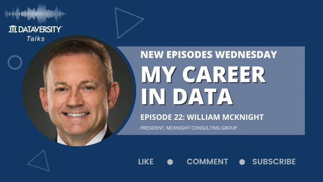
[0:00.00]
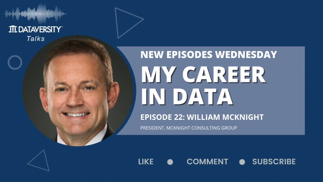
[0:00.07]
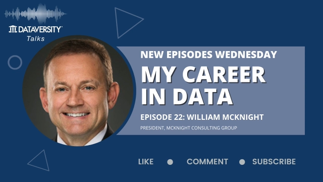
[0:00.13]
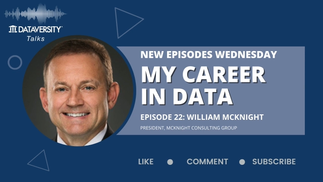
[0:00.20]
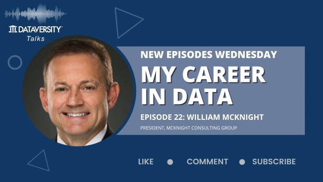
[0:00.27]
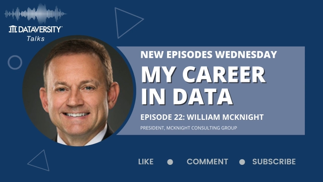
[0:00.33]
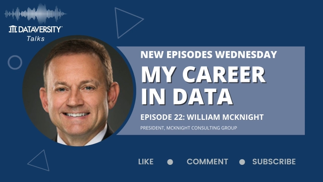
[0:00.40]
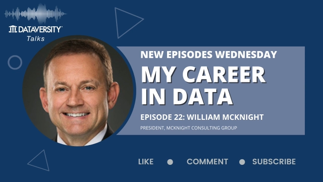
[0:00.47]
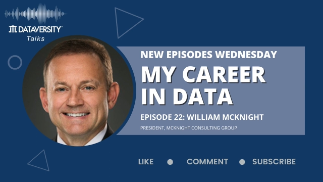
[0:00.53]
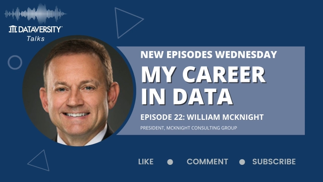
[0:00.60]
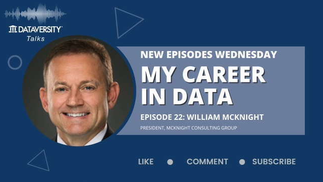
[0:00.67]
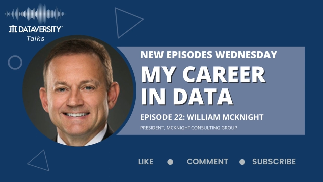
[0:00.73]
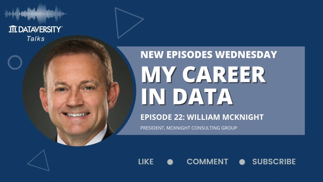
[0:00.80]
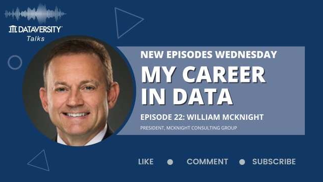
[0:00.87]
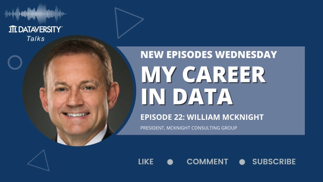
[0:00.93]

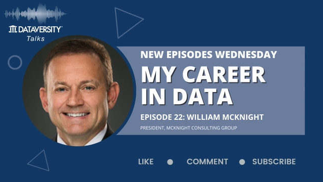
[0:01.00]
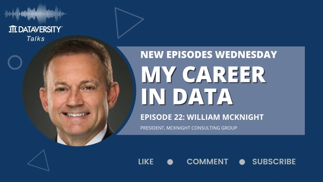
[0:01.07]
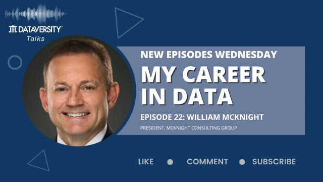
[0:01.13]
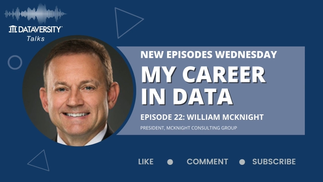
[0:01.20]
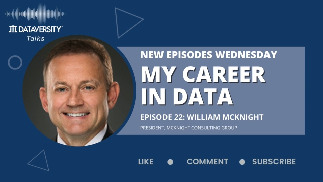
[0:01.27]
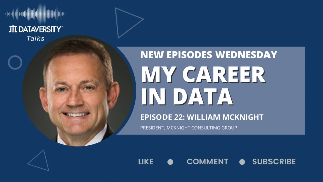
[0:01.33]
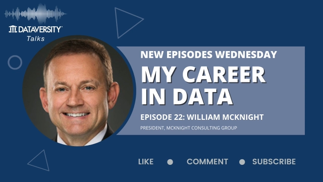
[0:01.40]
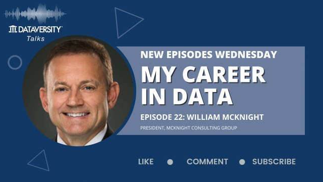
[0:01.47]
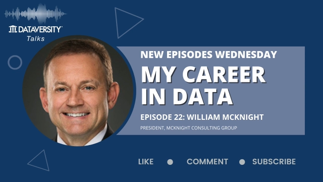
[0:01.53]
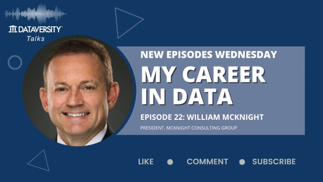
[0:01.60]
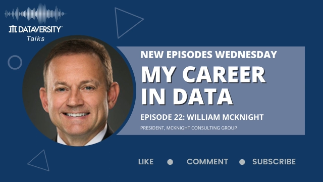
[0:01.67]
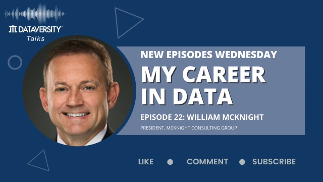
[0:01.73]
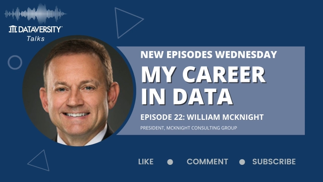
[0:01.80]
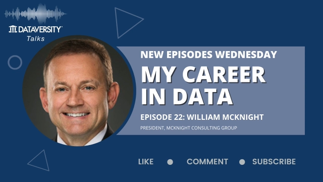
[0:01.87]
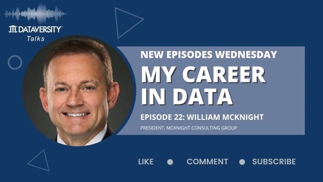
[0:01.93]

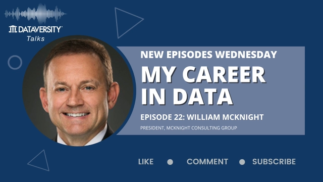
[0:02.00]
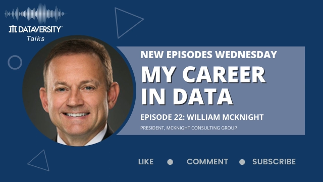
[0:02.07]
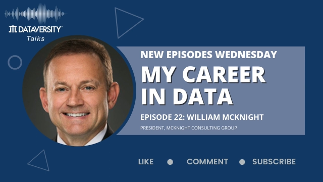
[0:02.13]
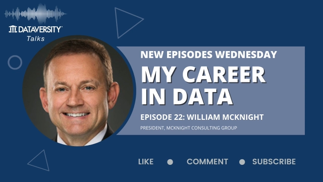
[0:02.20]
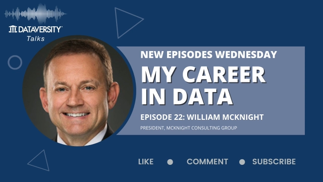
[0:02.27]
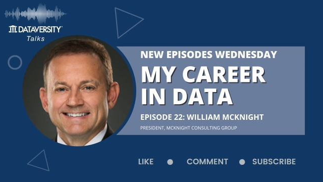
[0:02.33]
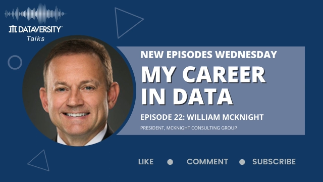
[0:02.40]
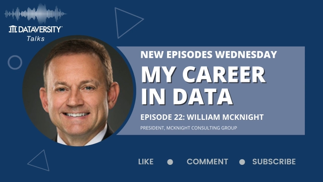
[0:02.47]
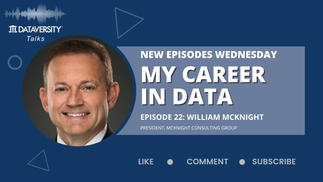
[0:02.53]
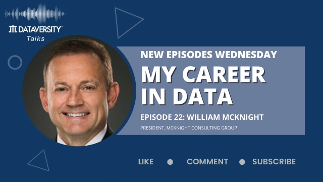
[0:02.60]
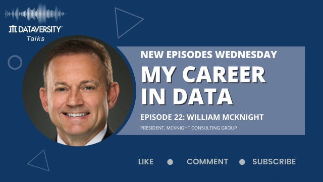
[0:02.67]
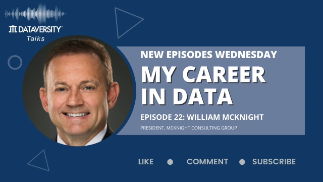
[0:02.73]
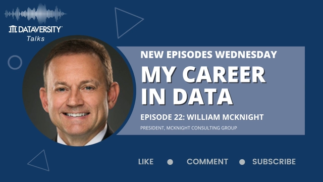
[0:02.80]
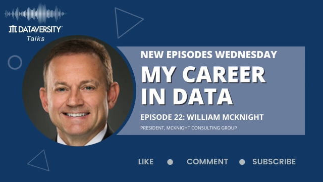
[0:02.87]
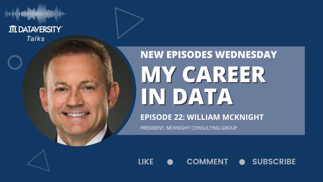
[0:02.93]

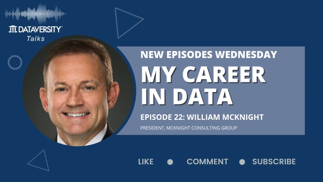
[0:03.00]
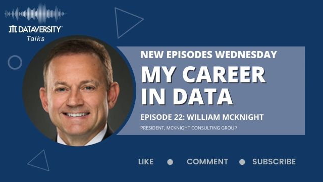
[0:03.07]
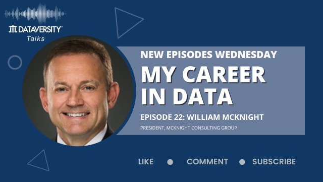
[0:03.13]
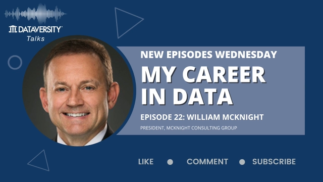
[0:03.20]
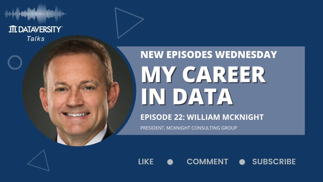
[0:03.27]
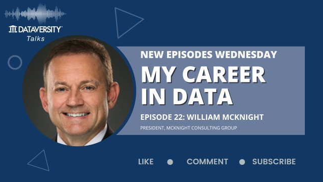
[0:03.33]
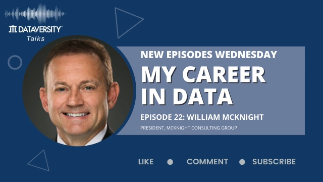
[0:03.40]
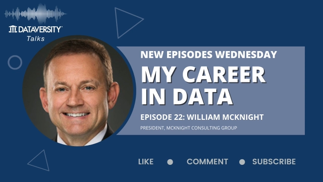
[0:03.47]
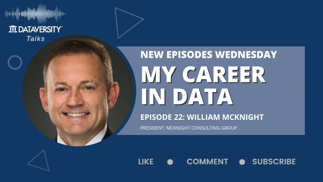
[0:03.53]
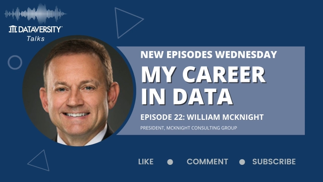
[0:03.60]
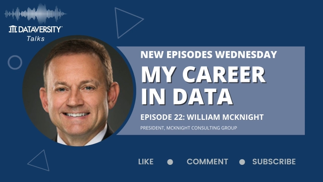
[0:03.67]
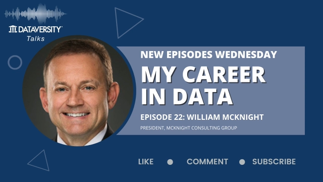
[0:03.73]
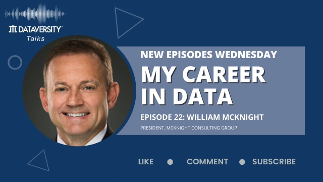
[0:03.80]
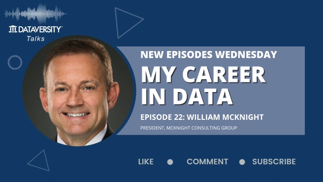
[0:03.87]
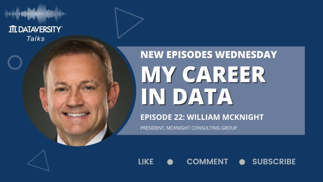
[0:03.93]

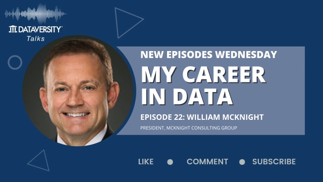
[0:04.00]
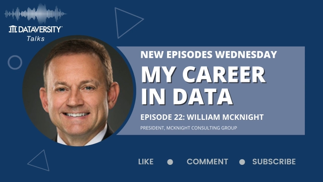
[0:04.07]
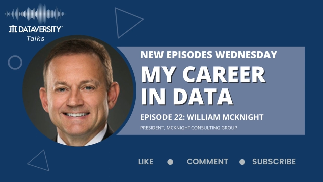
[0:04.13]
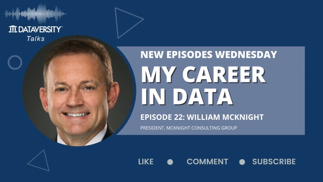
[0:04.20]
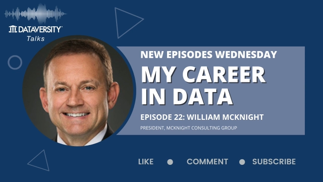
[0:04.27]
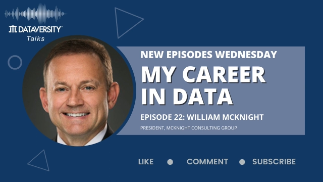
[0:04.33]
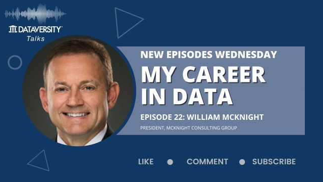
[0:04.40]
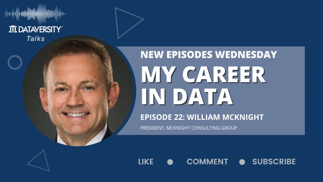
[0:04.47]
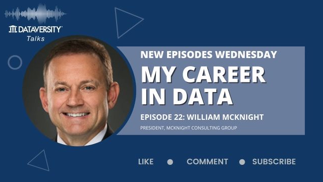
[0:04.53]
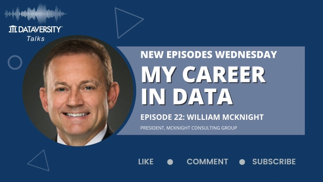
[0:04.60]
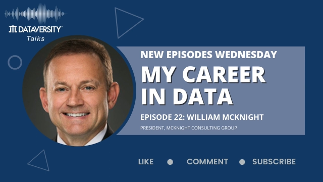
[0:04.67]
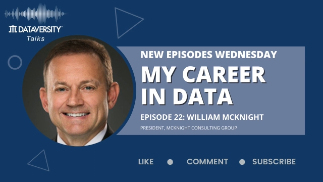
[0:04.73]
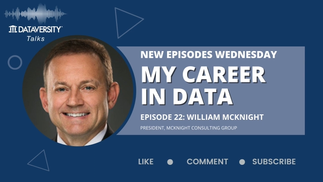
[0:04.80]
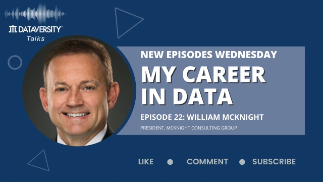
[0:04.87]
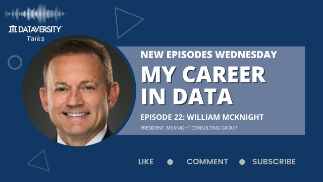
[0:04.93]

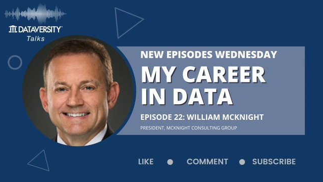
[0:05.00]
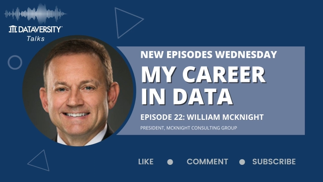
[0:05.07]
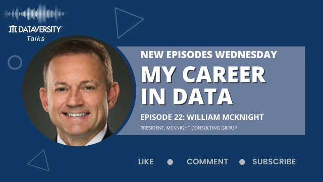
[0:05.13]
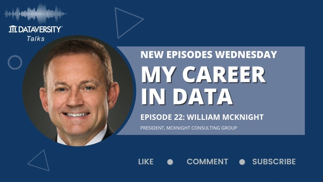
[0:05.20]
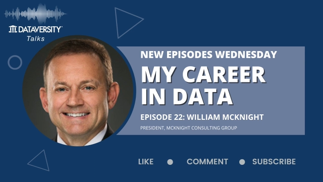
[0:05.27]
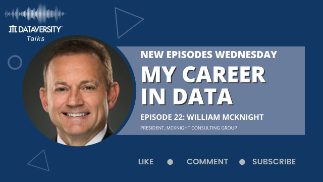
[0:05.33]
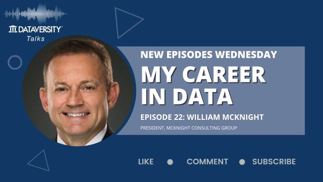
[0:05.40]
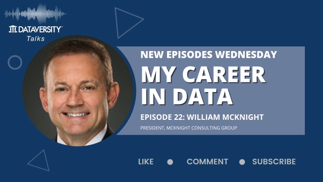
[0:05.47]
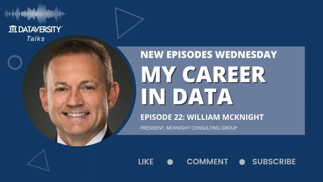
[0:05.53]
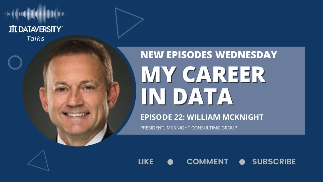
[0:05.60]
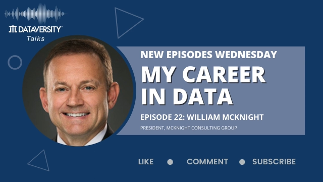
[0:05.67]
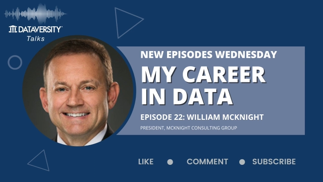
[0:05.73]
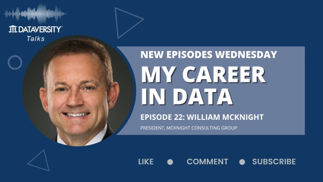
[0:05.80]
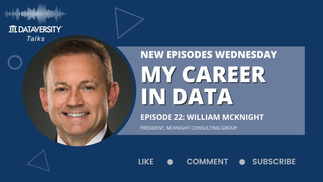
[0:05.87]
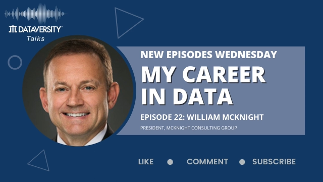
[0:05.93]

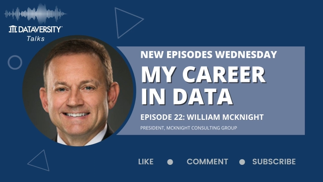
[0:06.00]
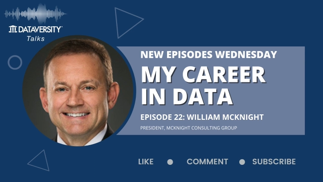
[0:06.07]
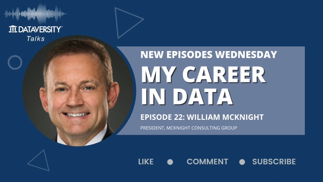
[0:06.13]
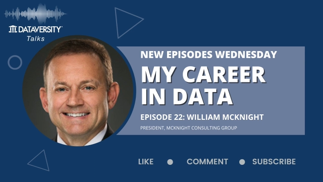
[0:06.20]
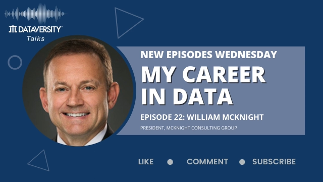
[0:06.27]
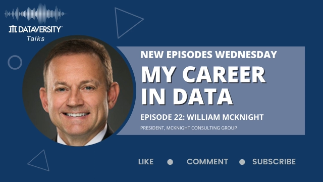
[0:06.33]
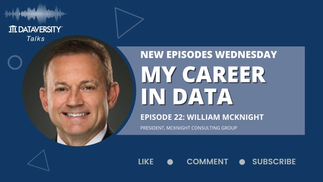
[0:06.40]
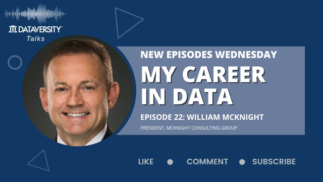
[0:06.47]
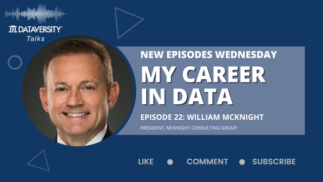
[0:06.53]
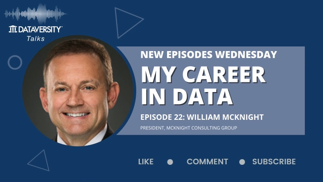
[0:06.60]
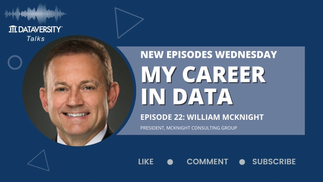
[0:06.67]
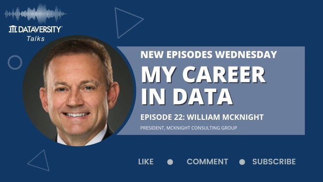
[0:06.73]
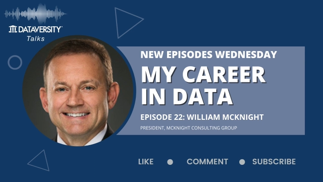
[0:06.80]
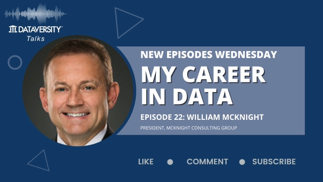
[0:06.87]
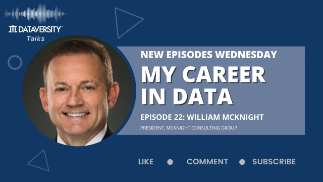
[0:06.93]

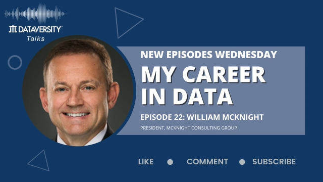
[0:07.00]
This is a still picture; no speech is visible.